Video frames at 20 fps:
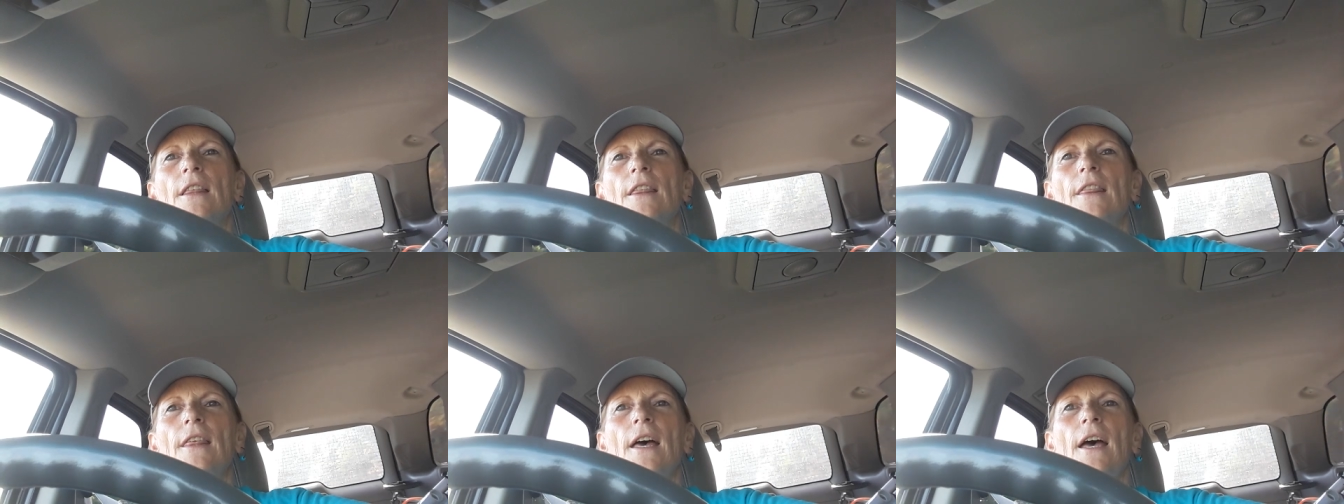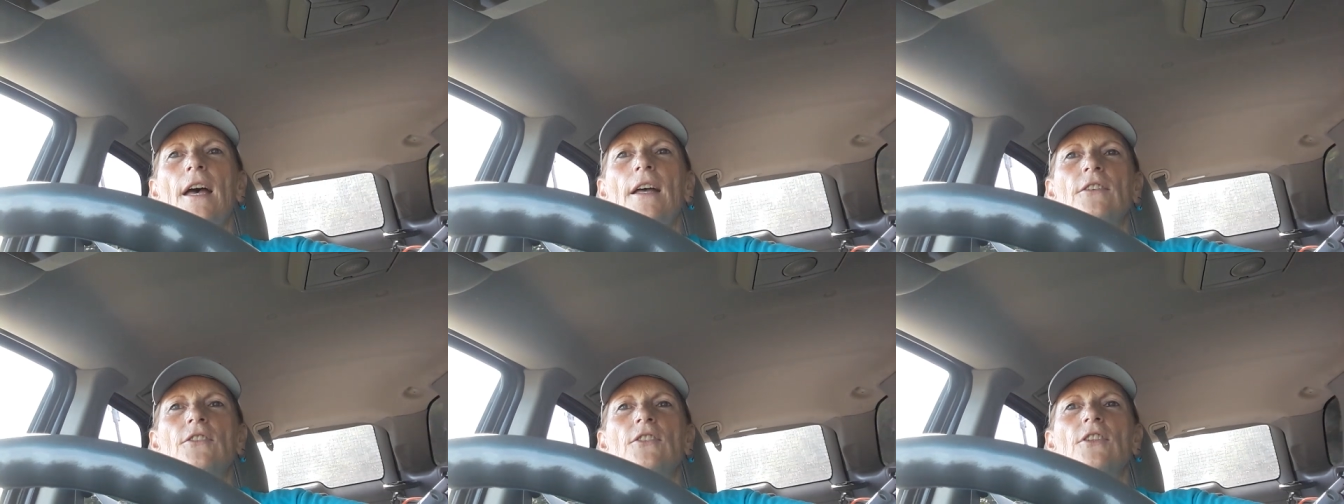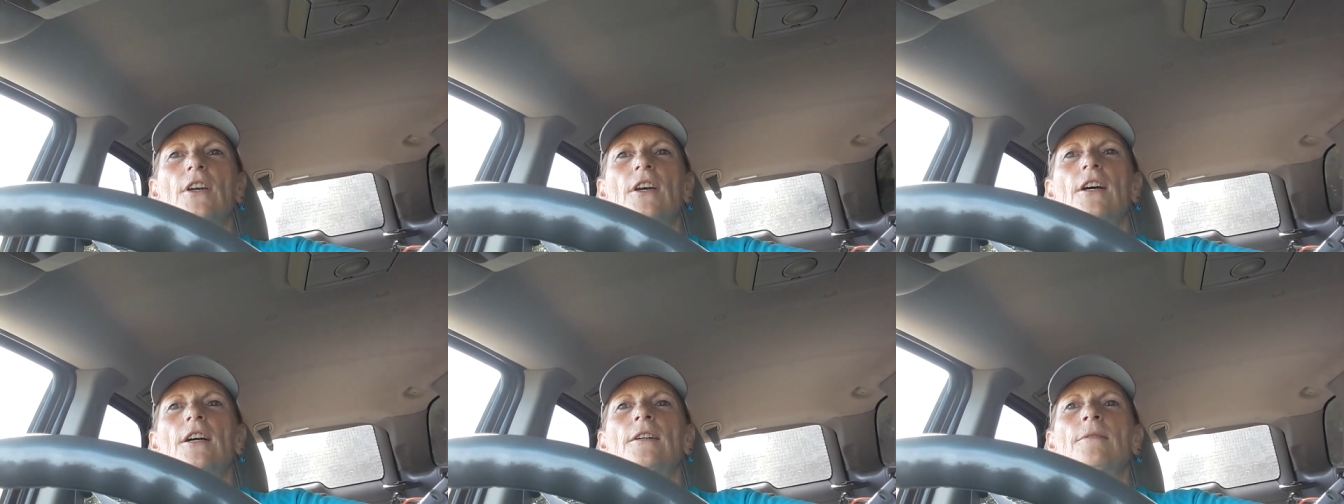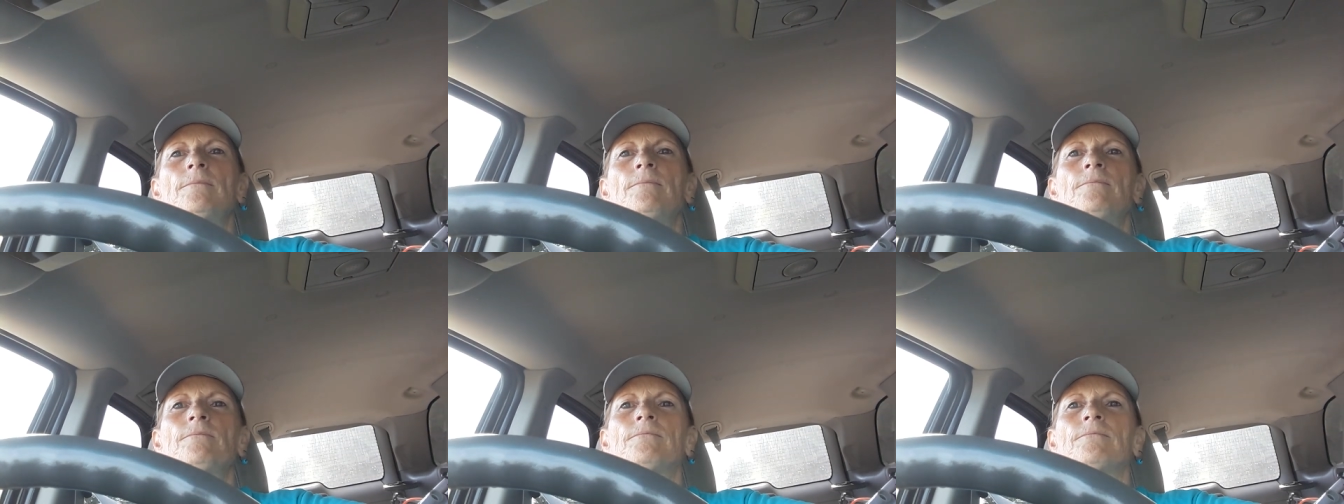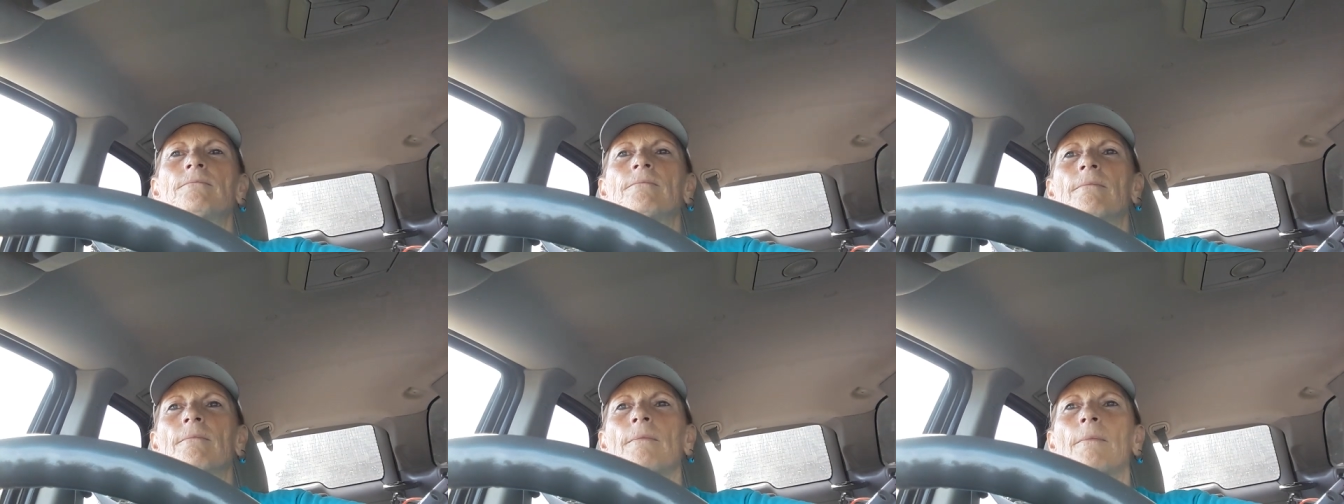that
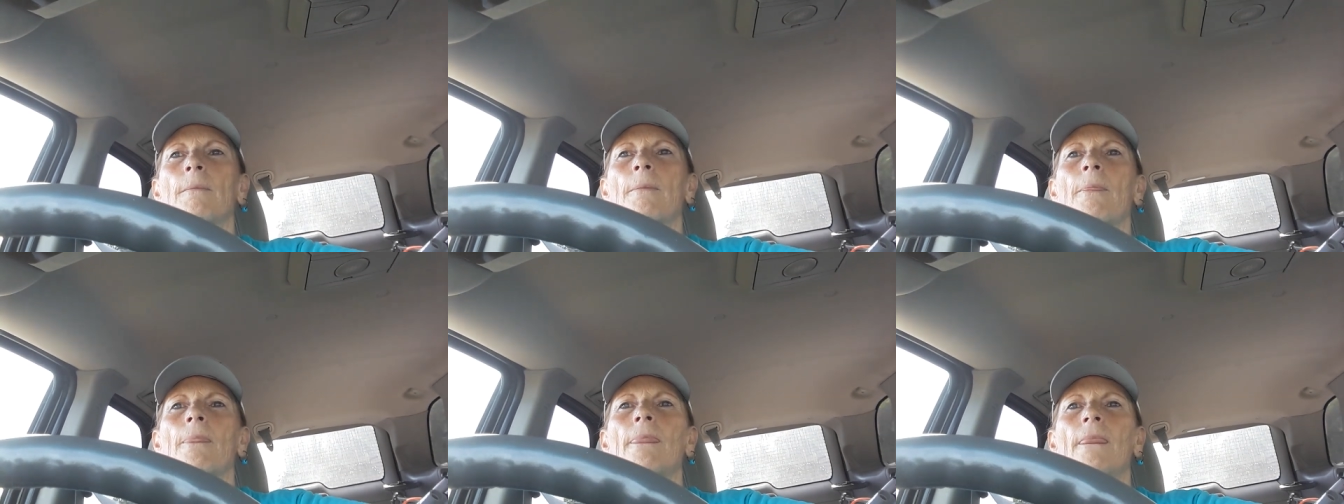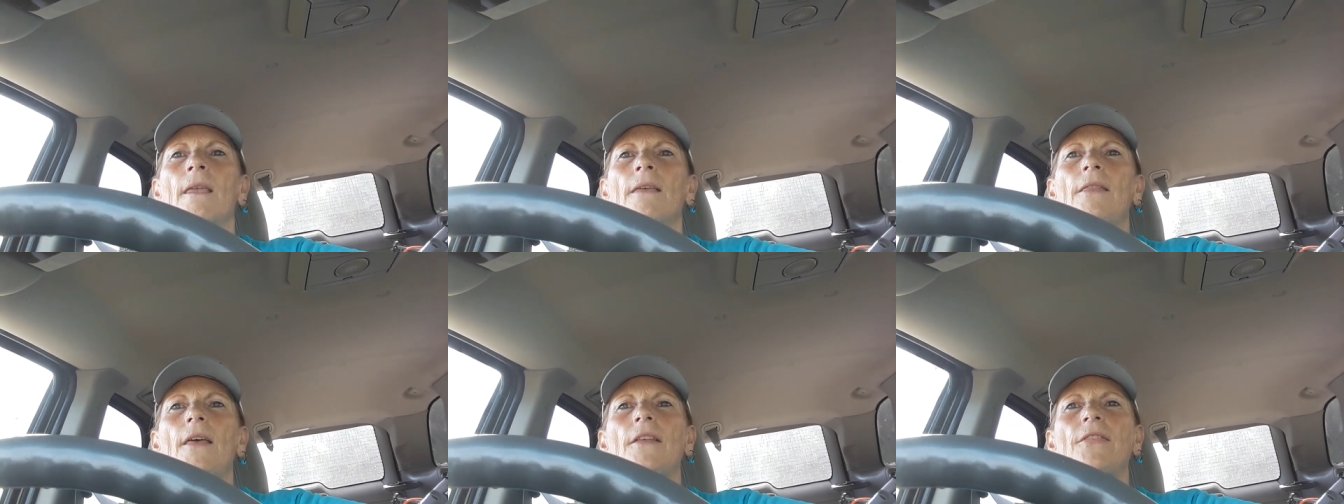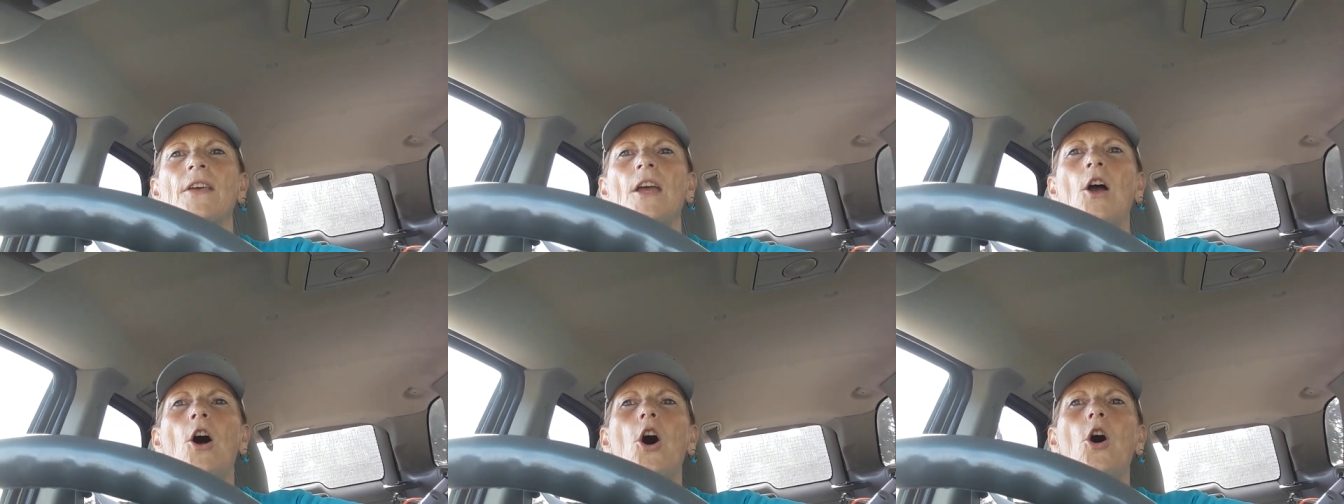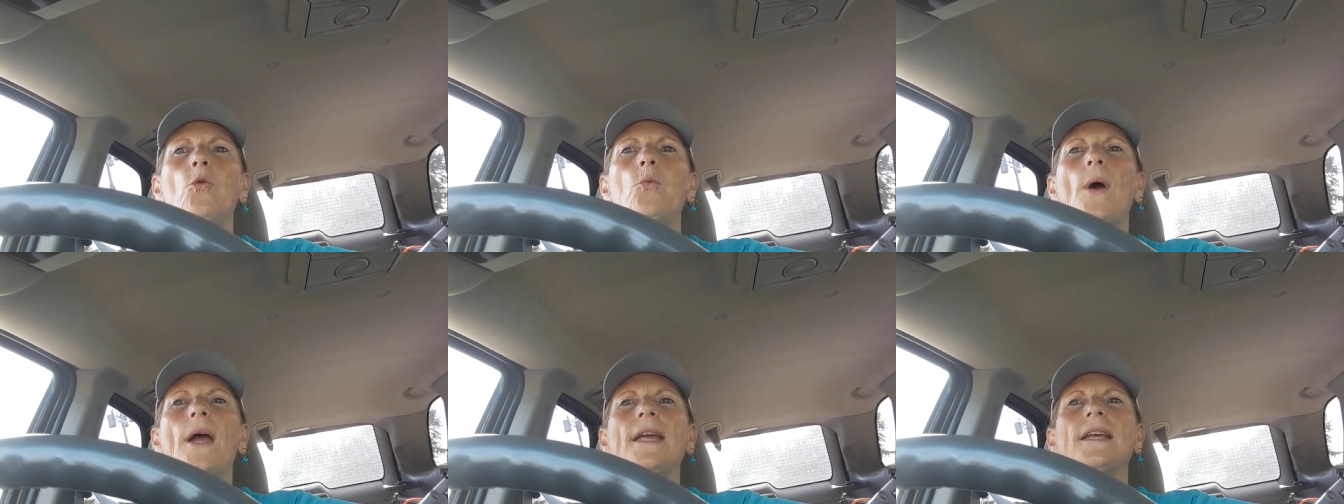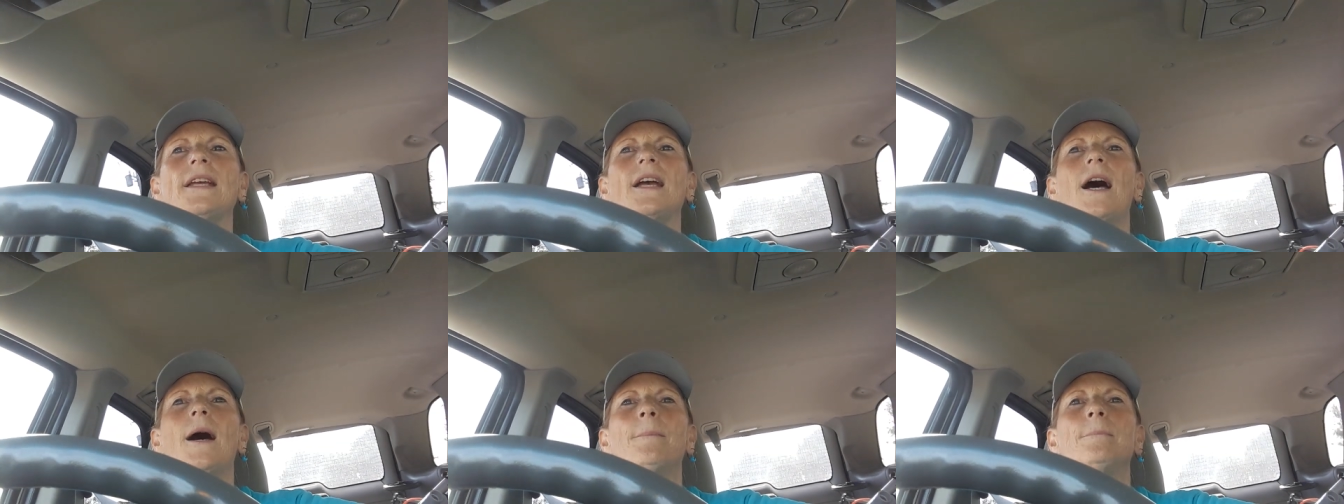um, that they all
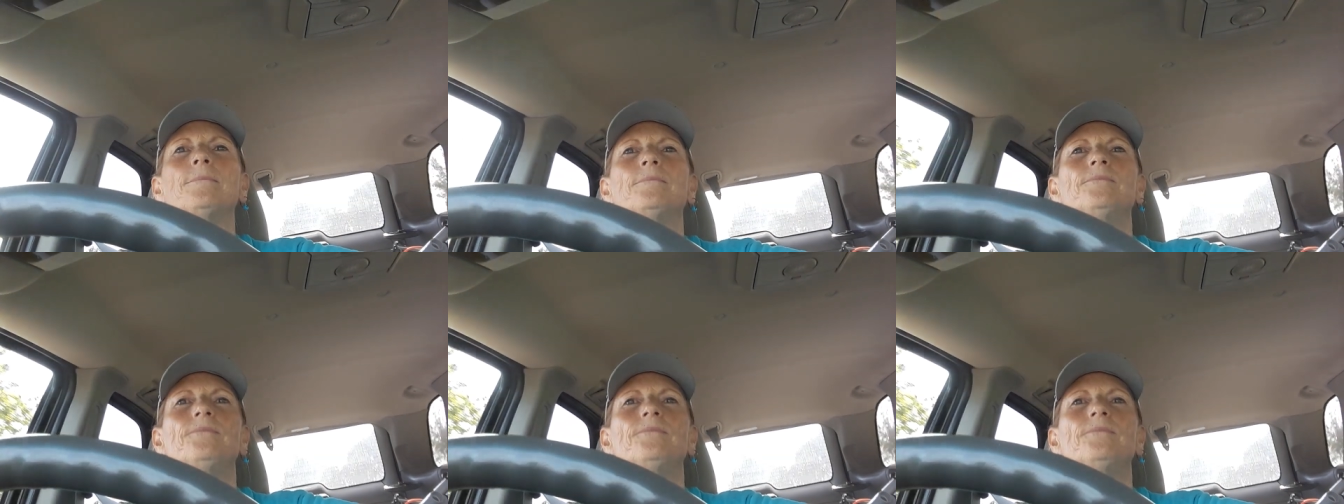wake up.